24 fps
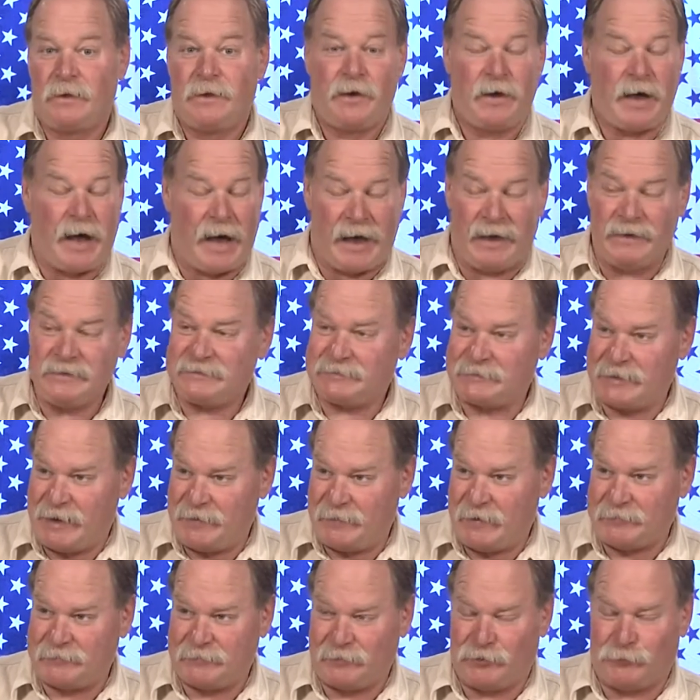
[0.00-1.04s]
I say
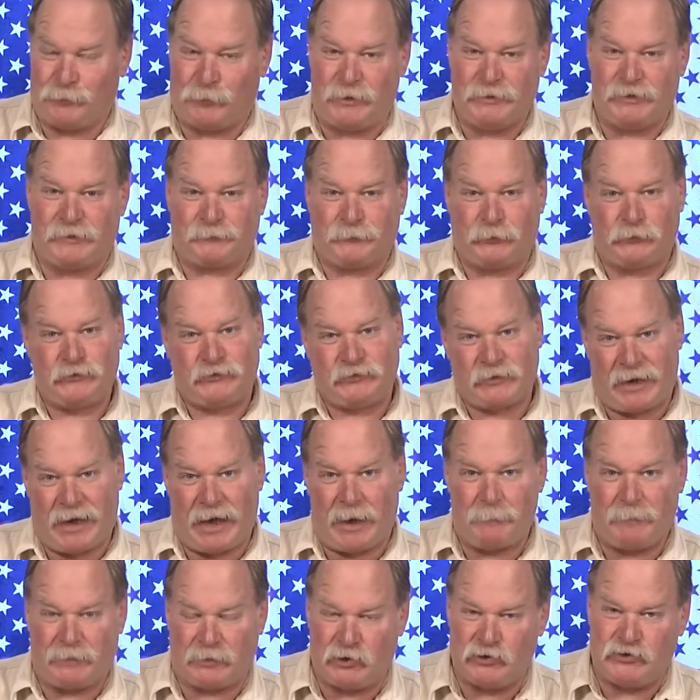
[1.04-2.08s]
they did a wonderful
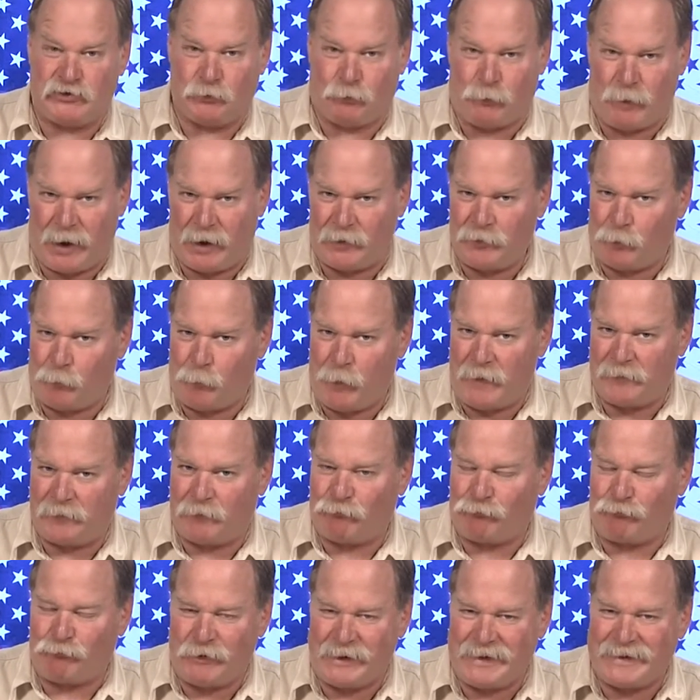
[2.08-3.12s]
job, because you want to know where the
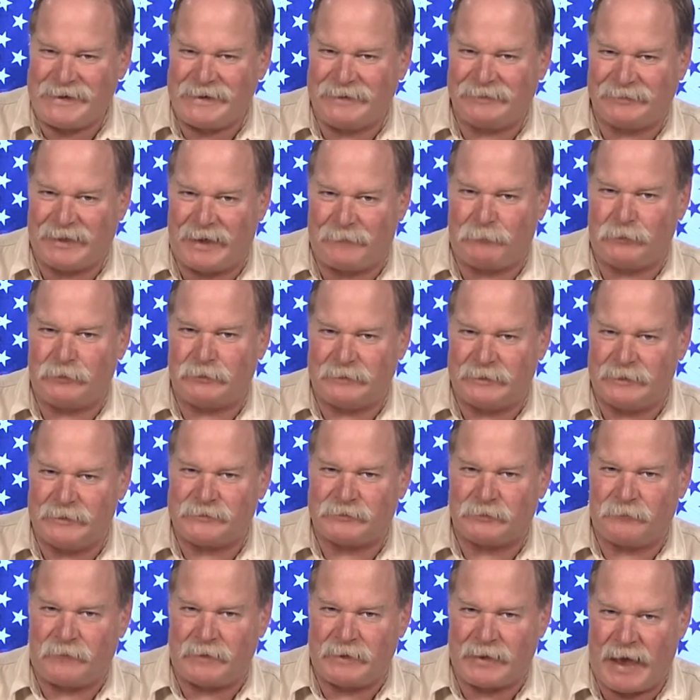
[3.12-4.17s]
reading level is
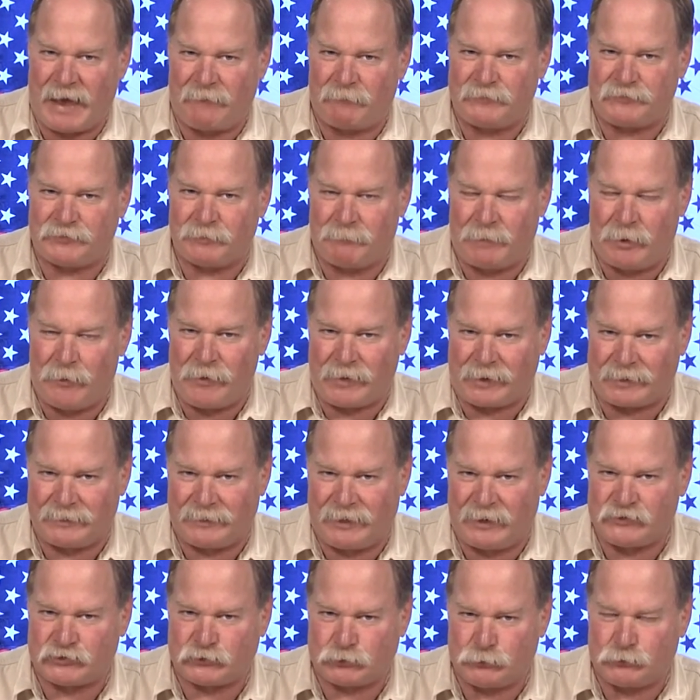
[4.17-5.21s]
of the average American
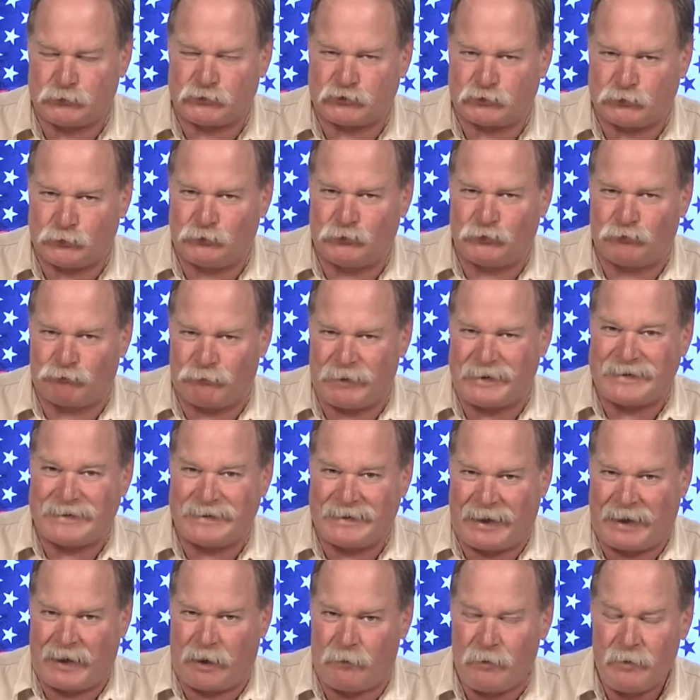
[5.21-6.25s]
high school student right
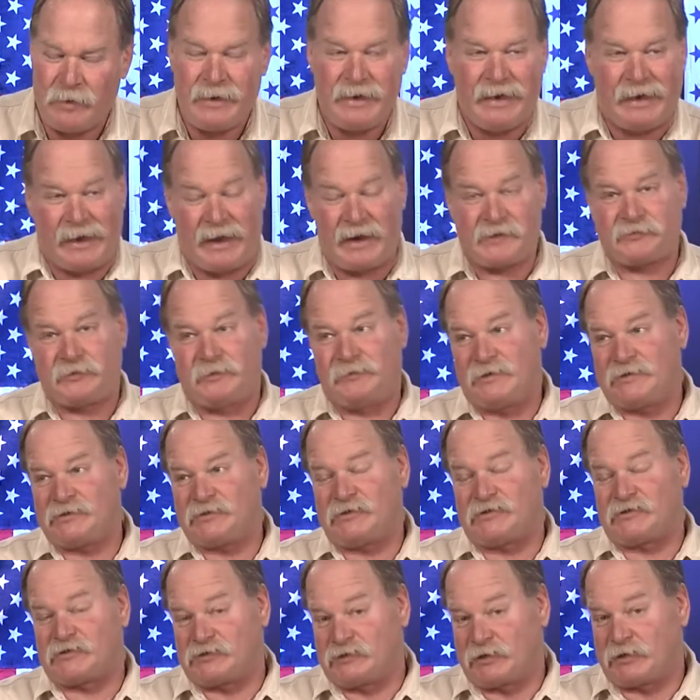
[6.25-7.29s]
now? Actually, this
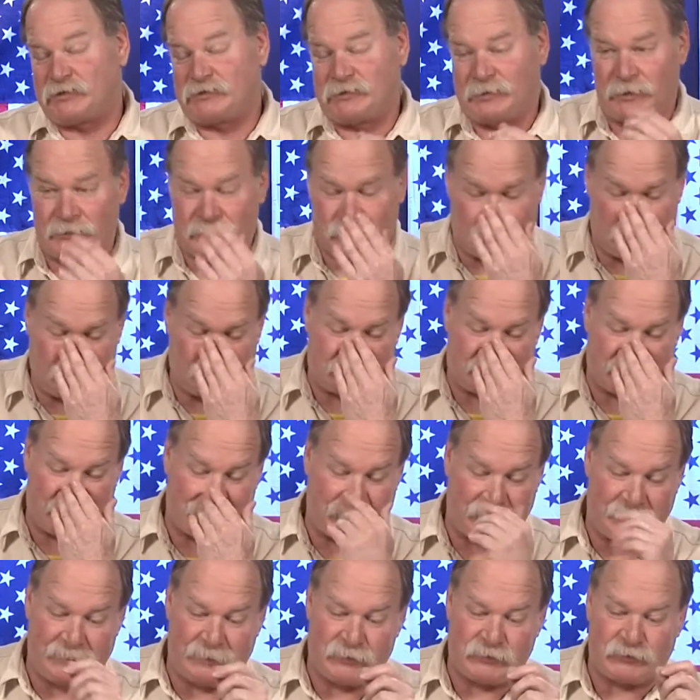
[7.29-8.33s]
is 6 years old,
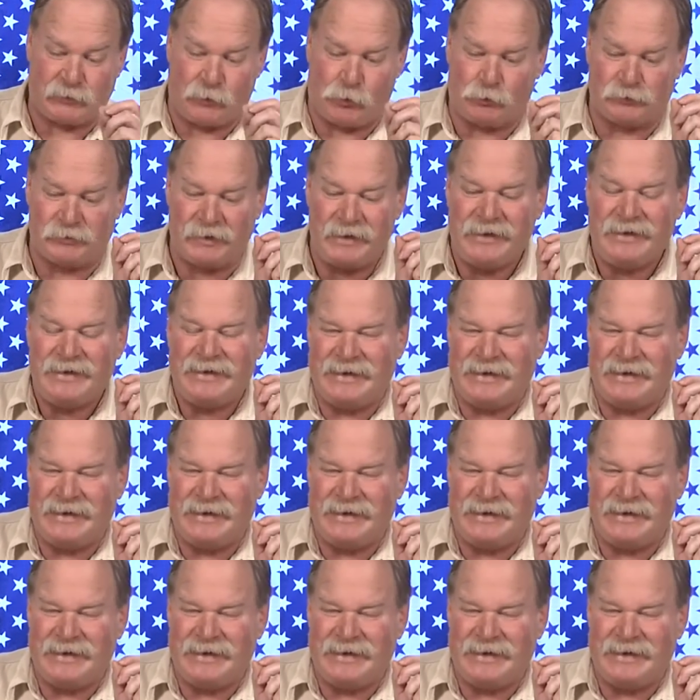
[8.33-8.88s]
7 years old.